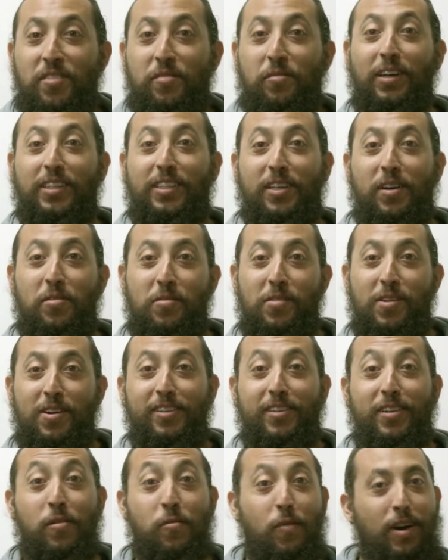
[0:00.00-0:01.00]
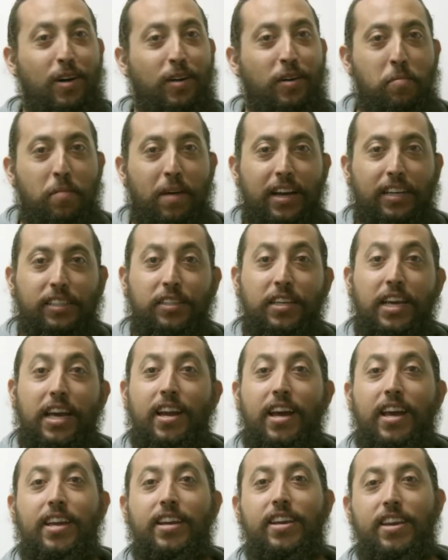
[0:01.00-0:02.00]
What's up, world? Welcome back to
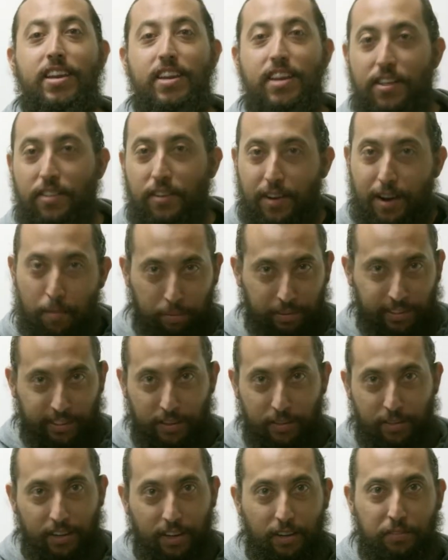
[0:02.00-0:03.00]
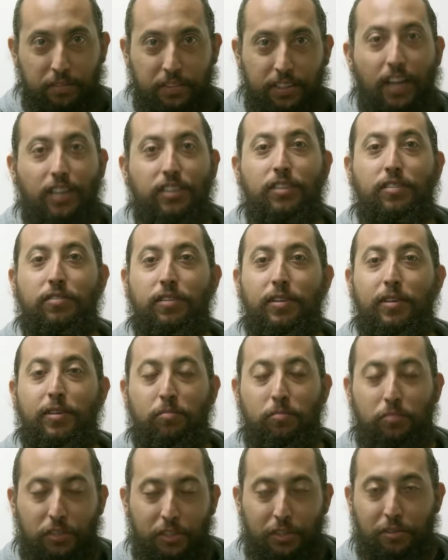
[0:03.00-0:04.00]
yet another episode of Tajin
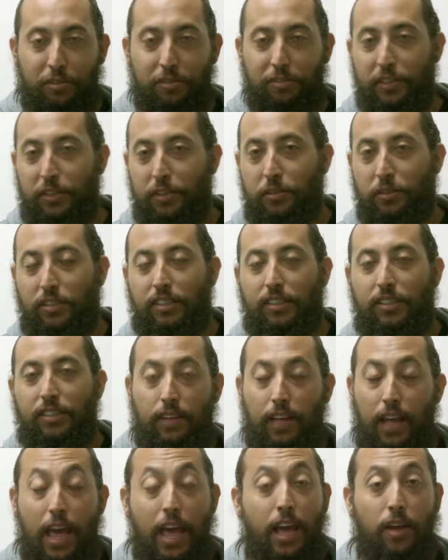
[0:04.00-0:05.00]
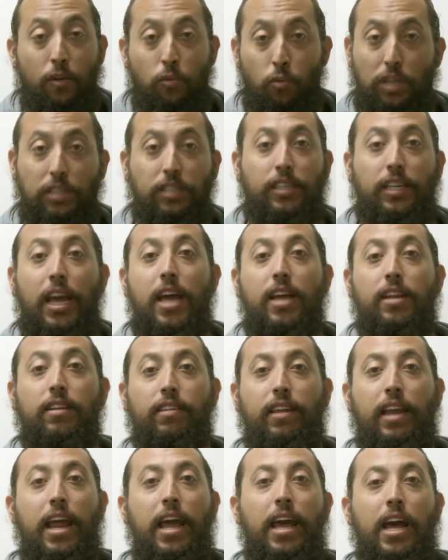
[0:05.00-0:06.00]
Film Chill Reviews. And once again,
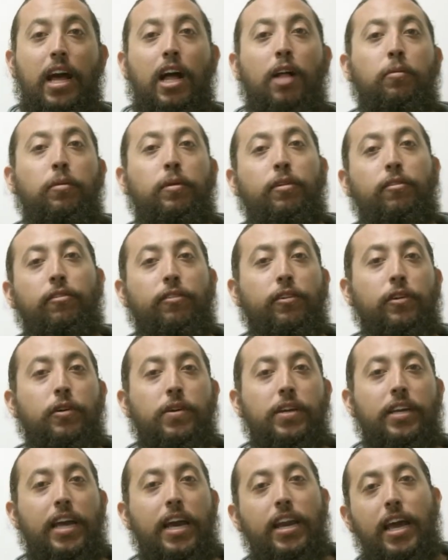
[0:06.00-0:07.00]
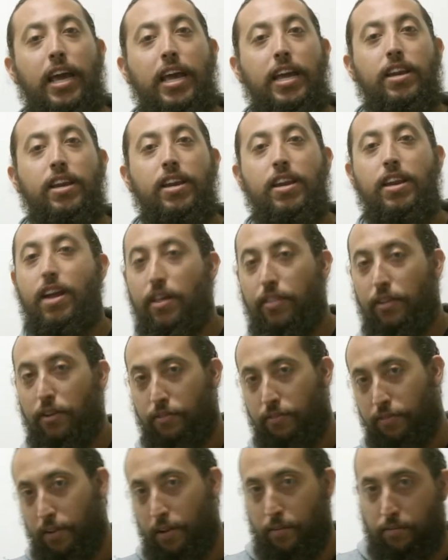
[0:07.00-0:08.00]
today I'll be reviewing yet another
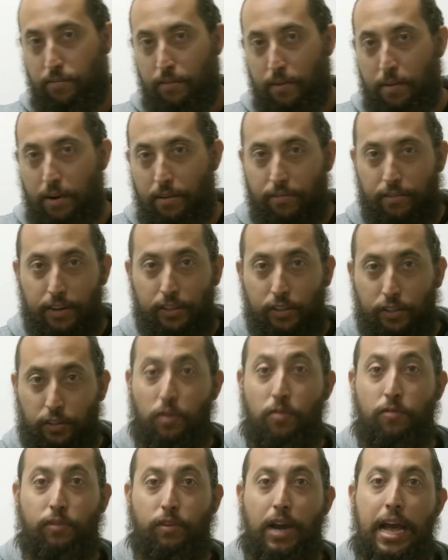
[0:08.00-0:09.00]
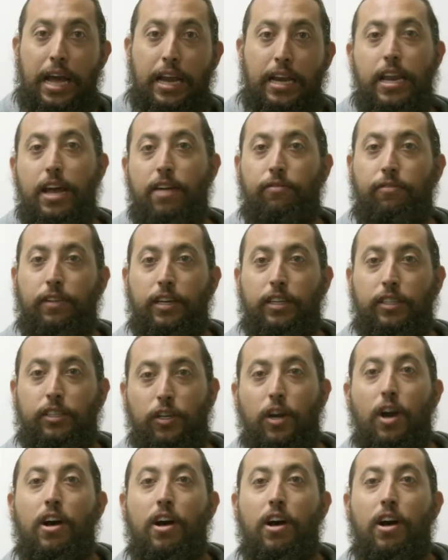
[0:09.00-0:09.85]
film from our friends over at Netflix